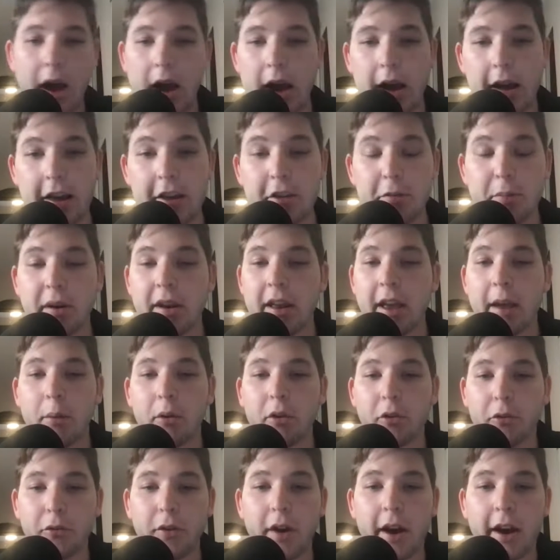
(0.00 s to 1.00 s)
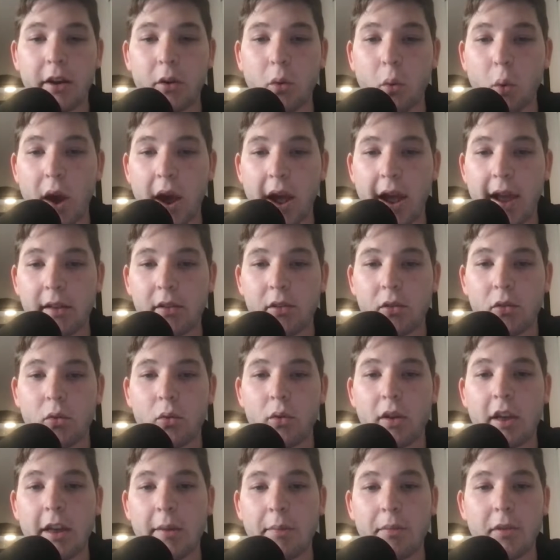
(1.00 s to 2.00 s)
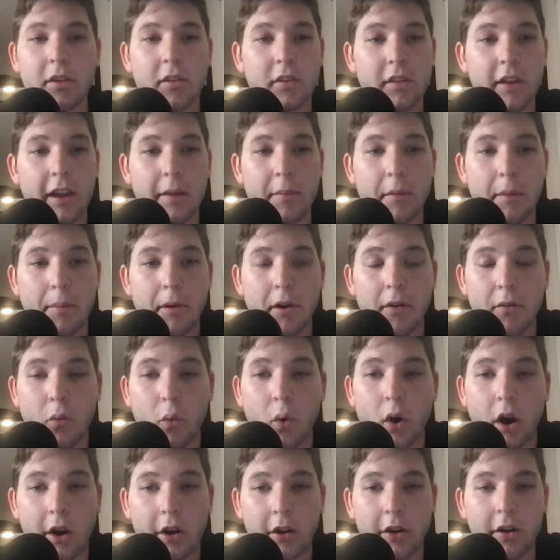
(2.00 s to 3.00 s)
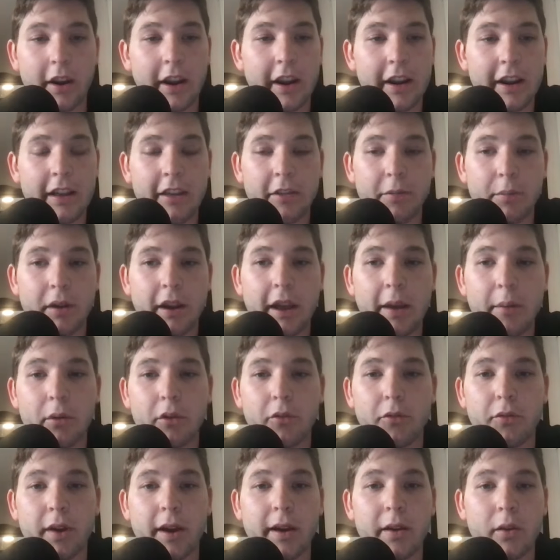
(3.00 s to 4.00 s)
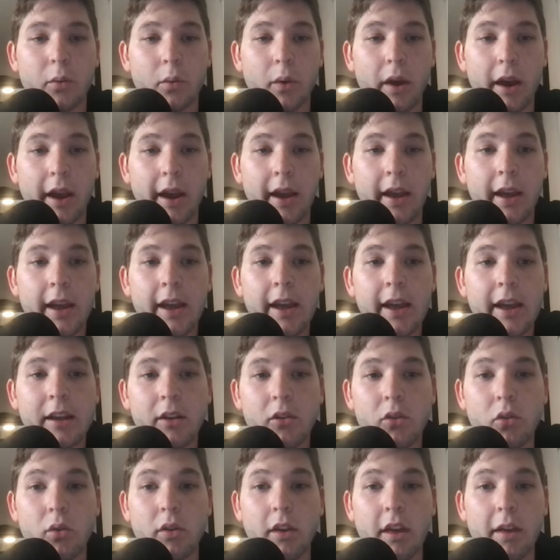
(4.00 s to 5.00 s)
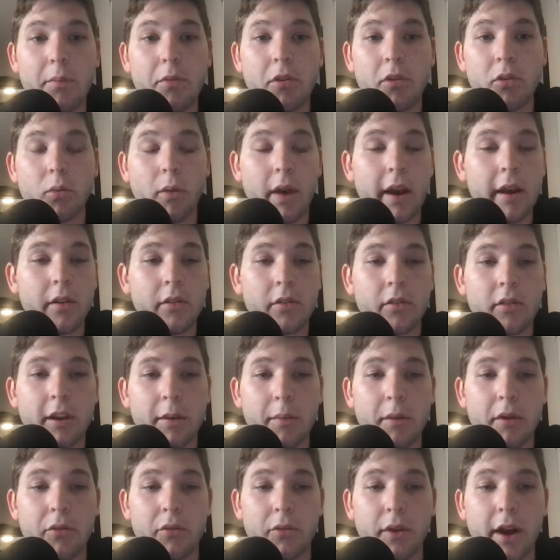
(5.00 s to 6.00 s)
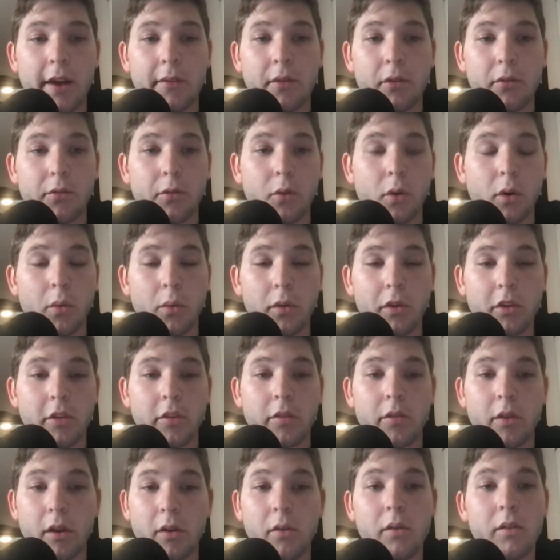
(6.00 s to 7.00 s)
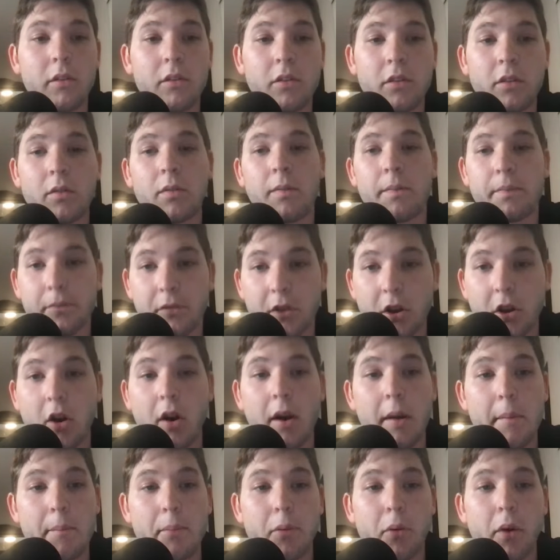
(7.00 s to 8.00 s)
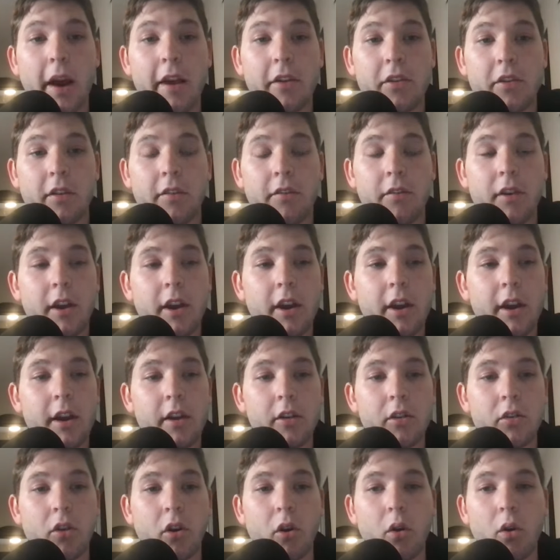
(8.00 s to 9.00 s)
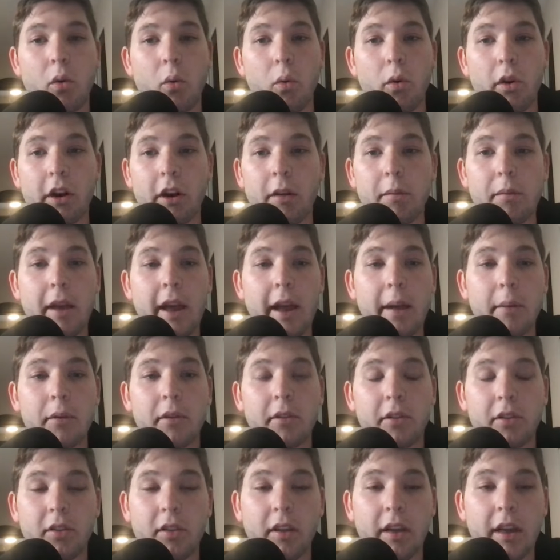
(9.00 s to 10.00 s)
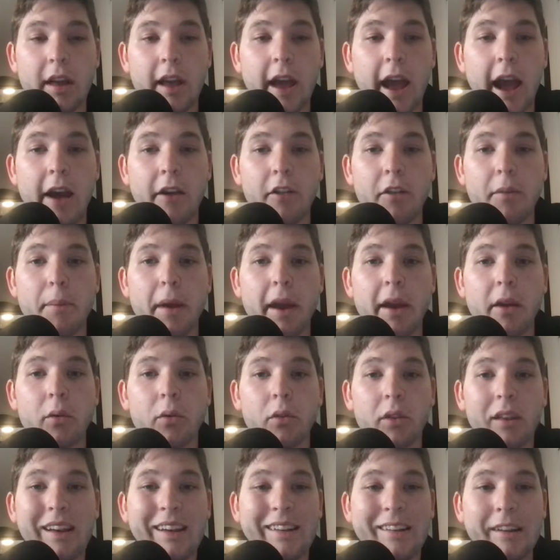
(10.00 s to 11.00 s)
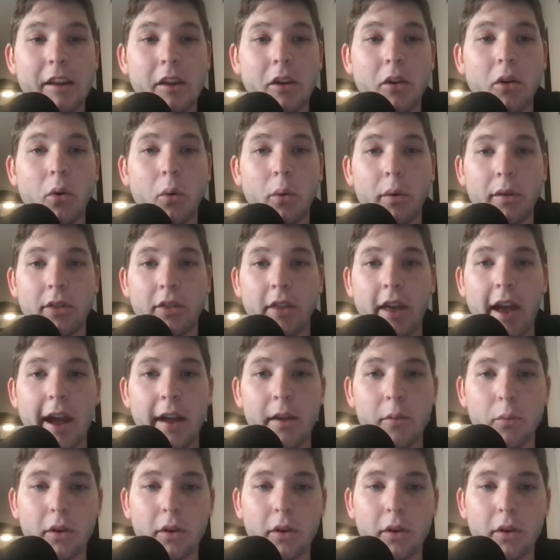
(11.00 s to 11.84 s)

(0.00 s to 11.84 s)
He's been able to find a way to keep this team above water, and he's been able to find a way to keep this Raiders team at 5-4, which is impressive. So we're going to be able to see how the Bengals deal with that.